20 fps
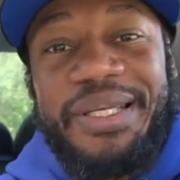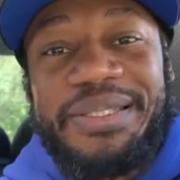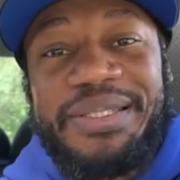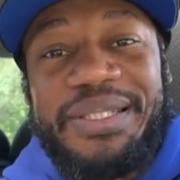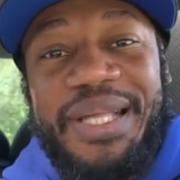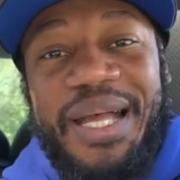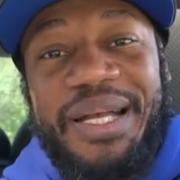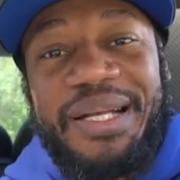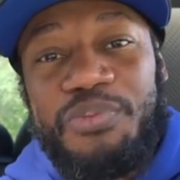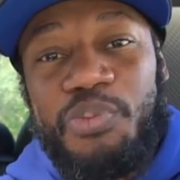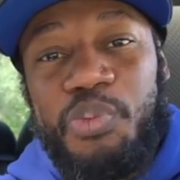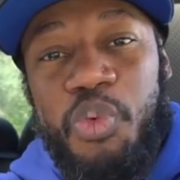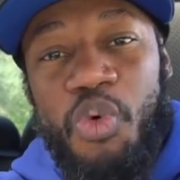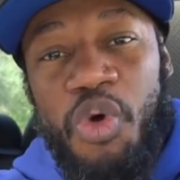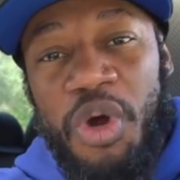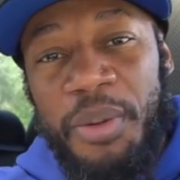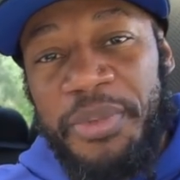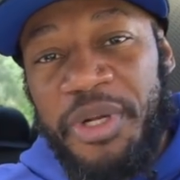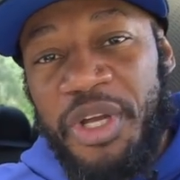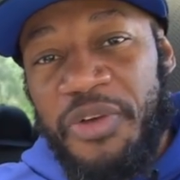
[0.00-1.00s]
It's not
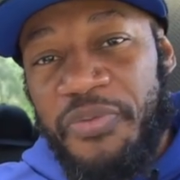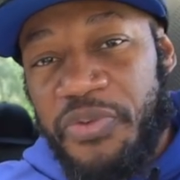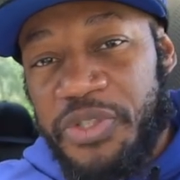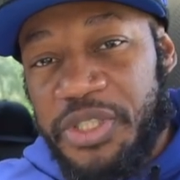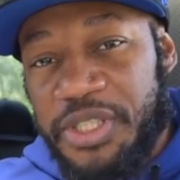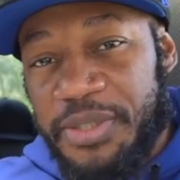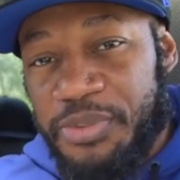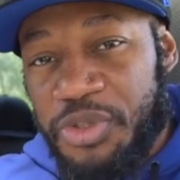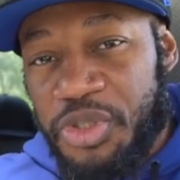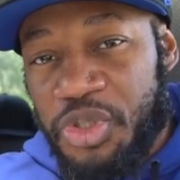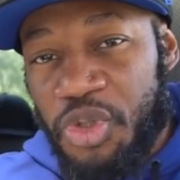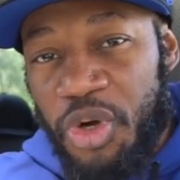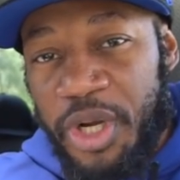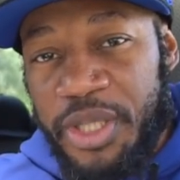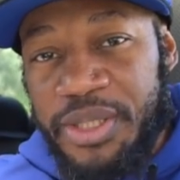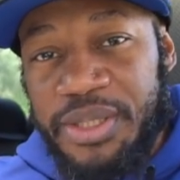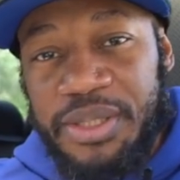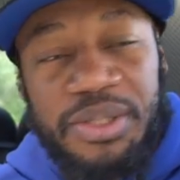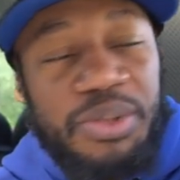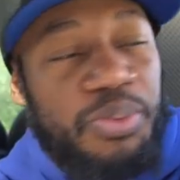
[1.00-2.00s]
warm enough for some
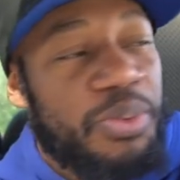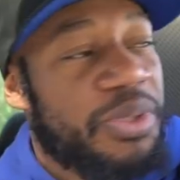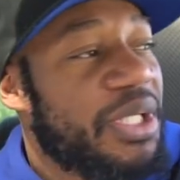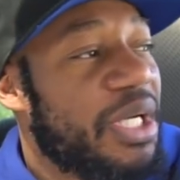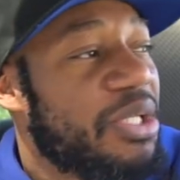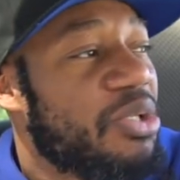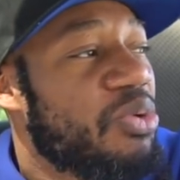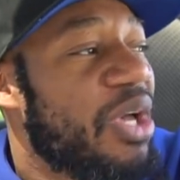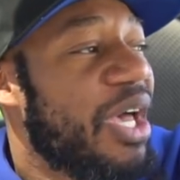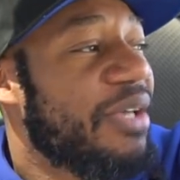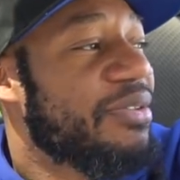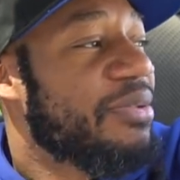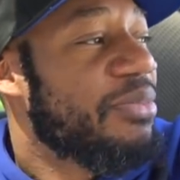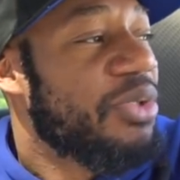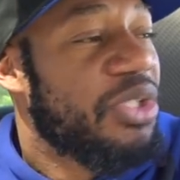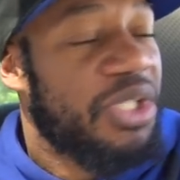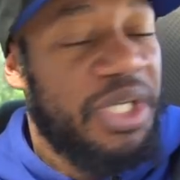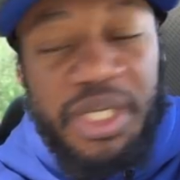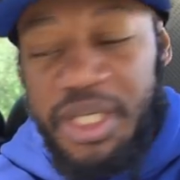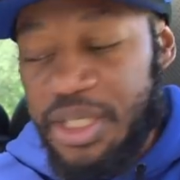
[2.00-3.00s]
shorts, which I do have some
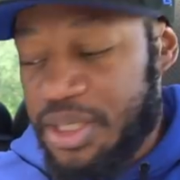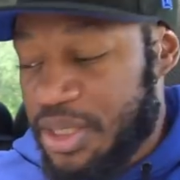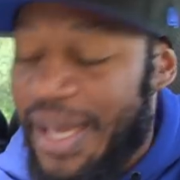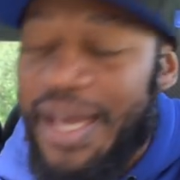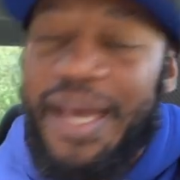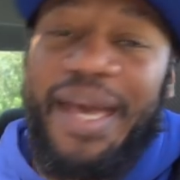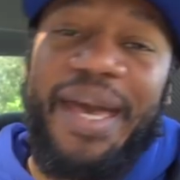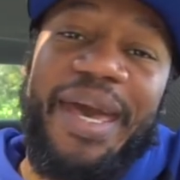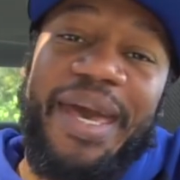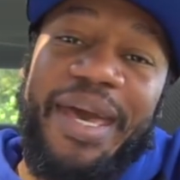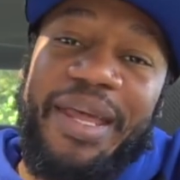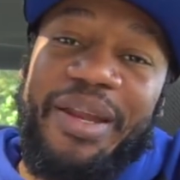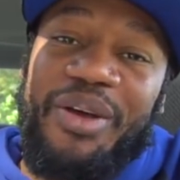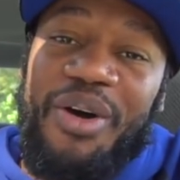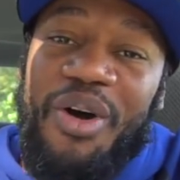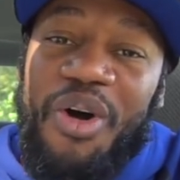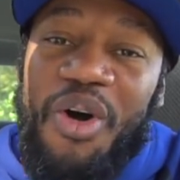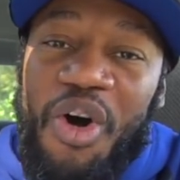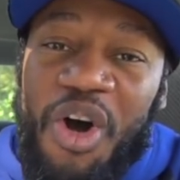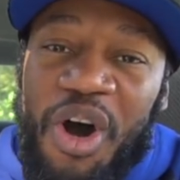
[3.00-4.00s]
jeans. I had
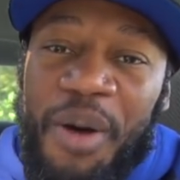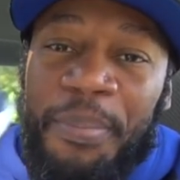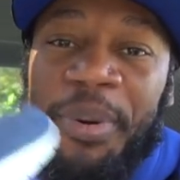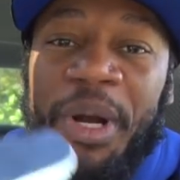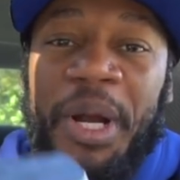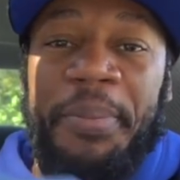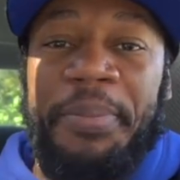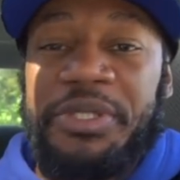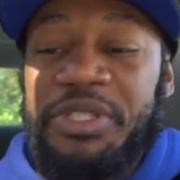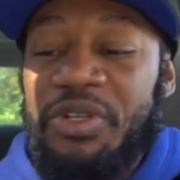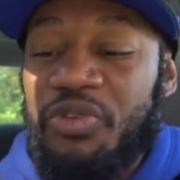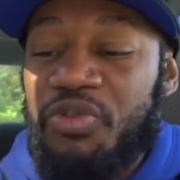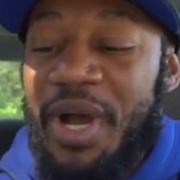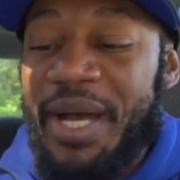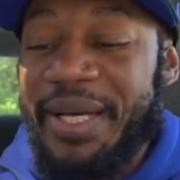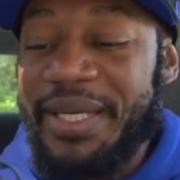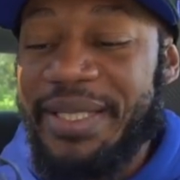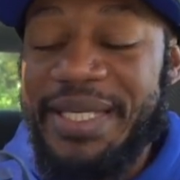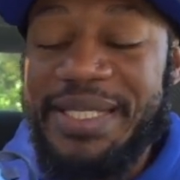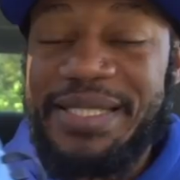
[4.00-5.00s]
all purpose of
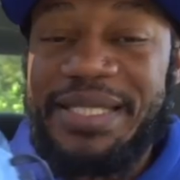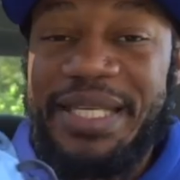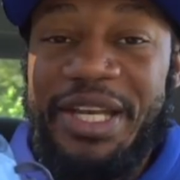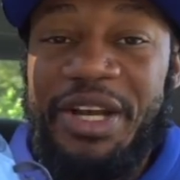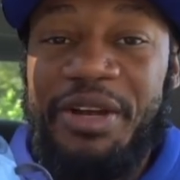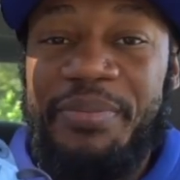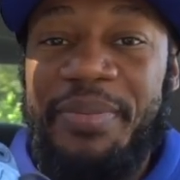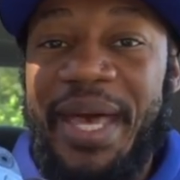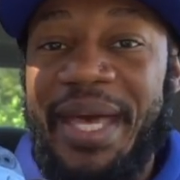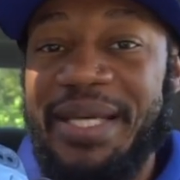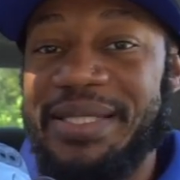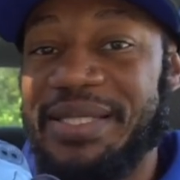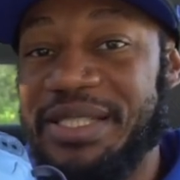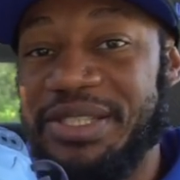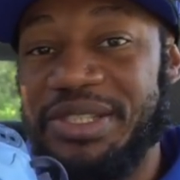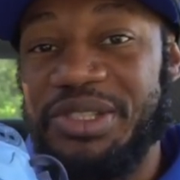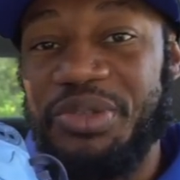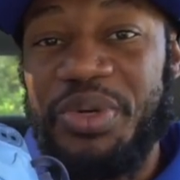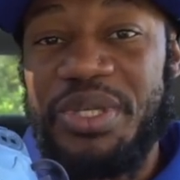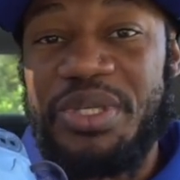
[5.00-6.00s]
rocking these Air Max,
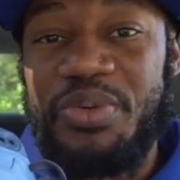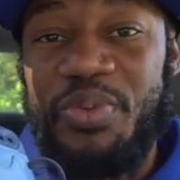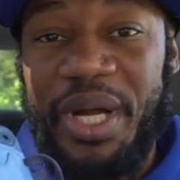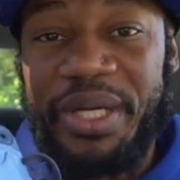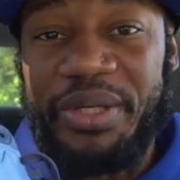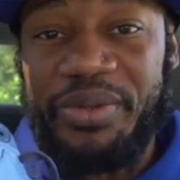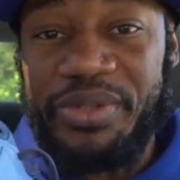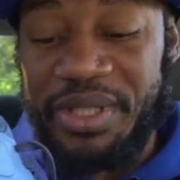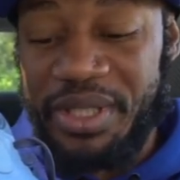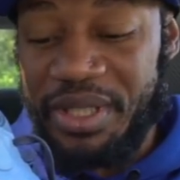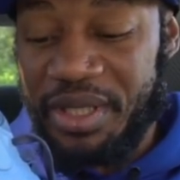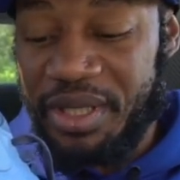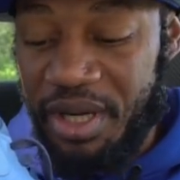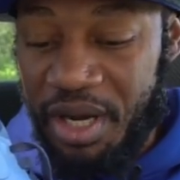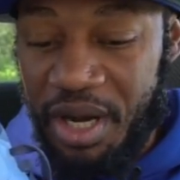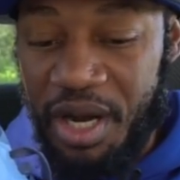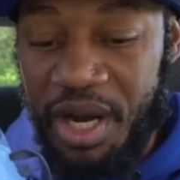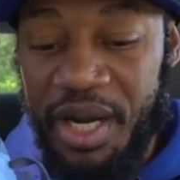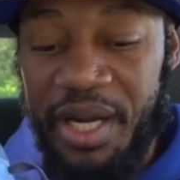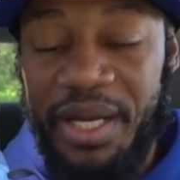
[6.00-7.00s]
hence the reason why I was in the
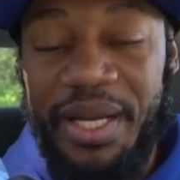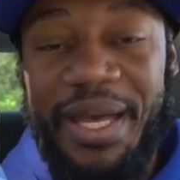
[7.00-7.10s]
car.